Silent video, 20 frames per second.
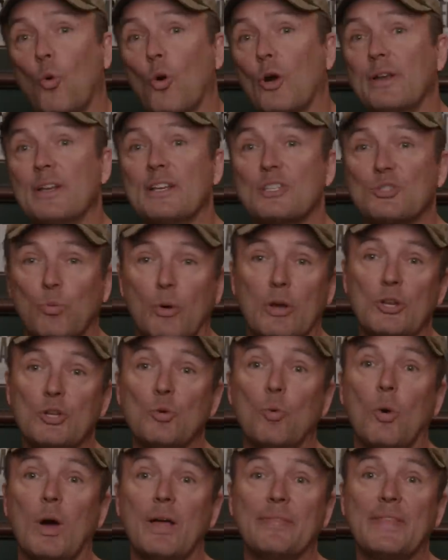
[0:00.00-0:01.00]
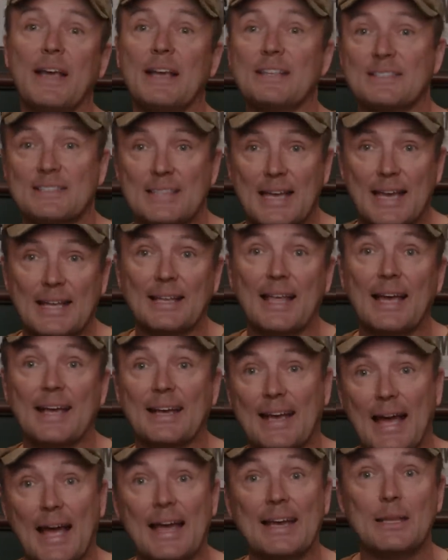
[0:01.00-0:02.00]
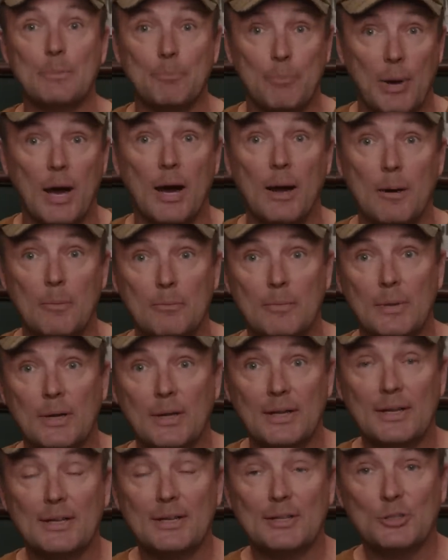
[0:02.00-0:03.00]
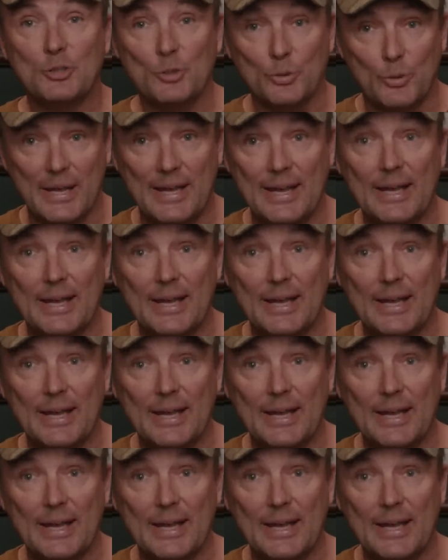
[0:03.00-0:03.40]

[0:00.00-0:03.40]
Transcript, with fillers: coordinates where you want that satellite guided bomb to